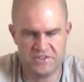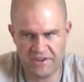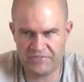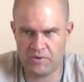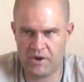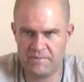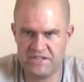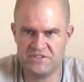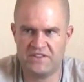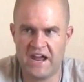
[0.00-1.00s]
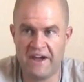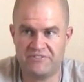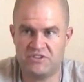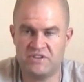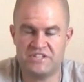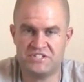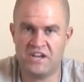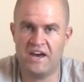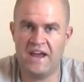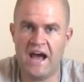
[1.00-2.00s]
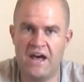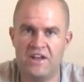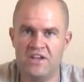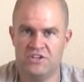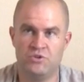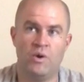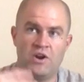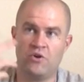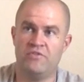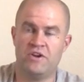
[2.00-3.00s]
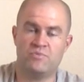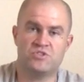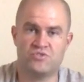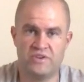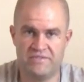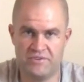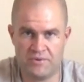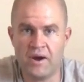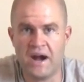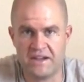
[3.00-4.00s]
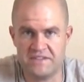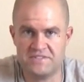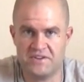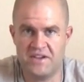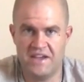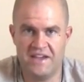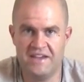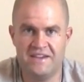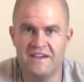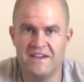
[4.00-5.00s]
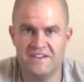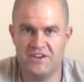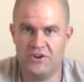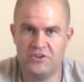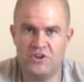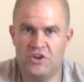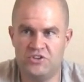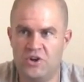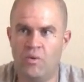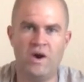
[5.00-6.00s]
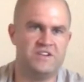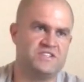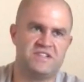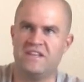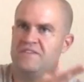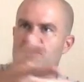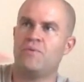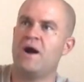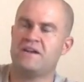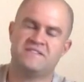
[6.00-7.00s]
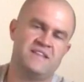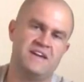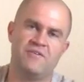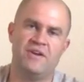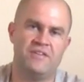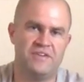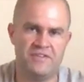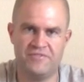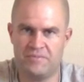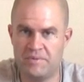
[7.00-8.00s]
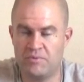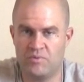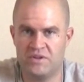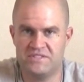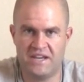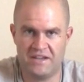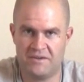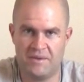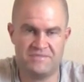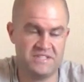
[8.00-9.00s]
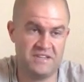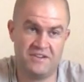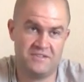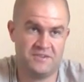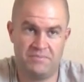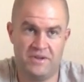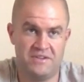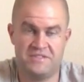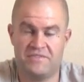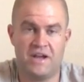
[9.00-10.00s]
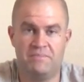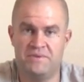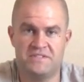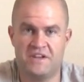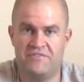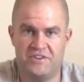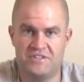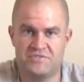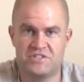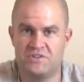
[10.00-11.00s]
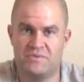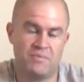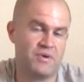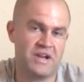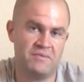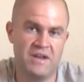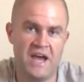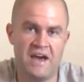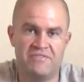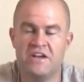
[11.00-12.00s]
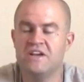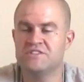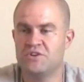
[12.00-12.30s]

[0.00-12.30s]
You definitely want to make sure that after you get shot out, you want to go over there and retrieve your rockets, okay? You know, you don't want to just leave your rockets laying around on the other field. People will take them. I've seen also players have gotten pissed off at us for shooting. They'll break them in half.